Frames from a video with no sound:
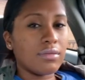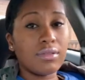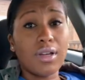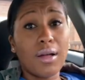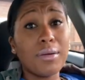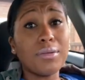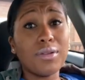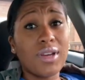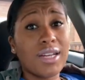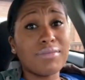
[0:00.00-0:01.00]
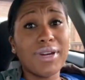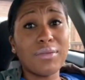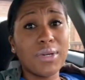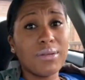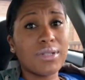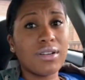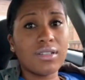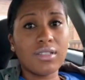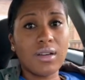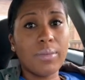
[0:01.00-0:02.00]
Y'all, you guys, my ribs hurt
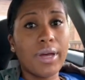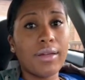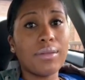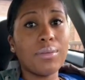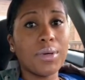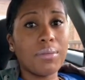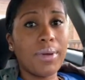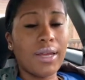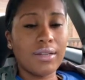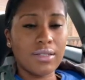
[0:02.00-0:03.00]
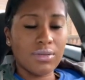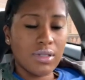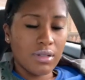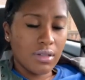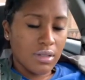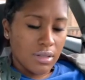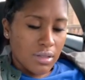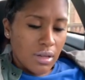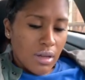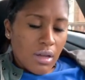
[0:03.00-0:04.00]
so bad. The rib pain is ridiculous.
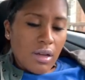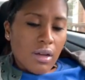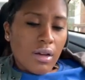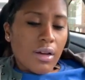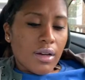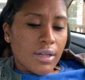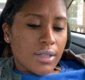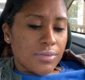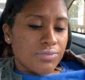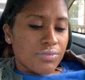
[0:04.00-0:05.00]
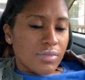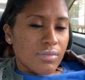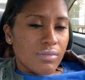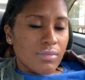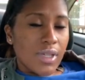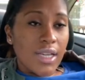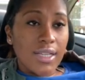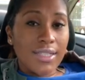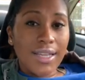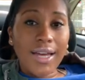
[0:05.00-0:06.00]
But yeah,
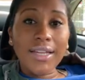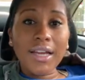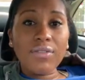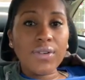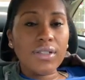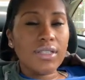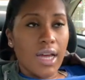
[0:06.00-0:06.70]
signing up for